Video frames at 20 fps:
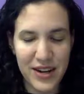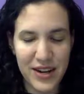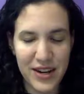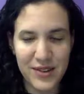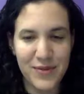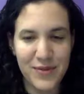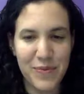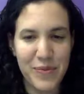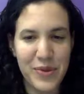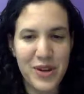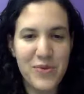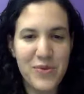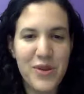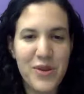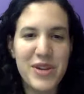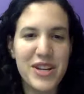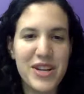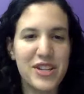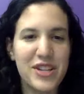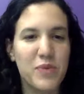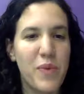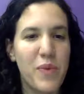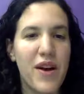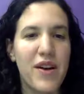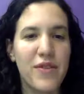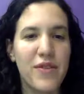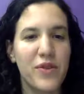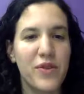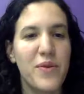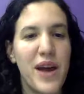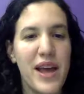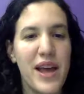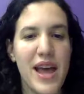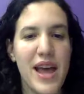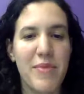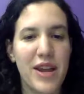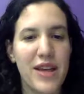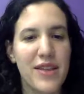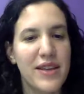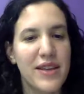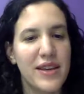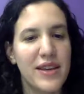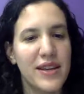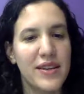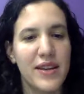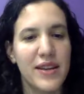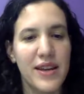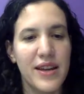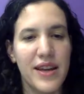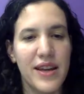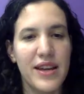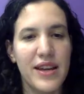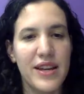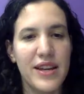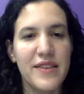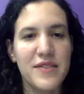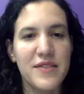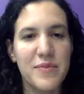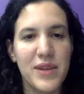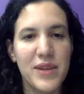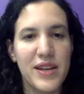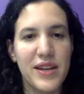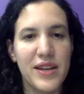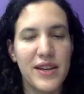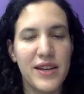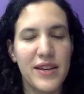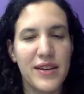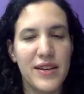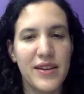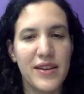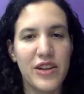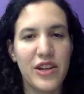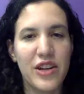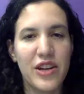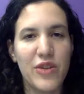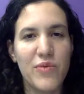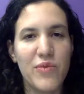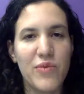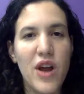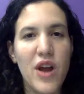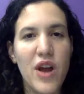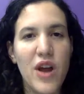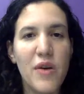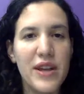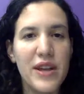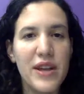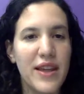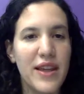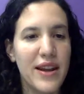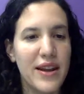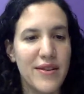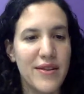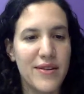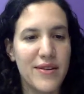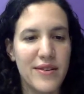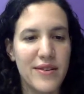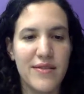you know being a woman is just part of who i am and i think it it gives me you know knowing that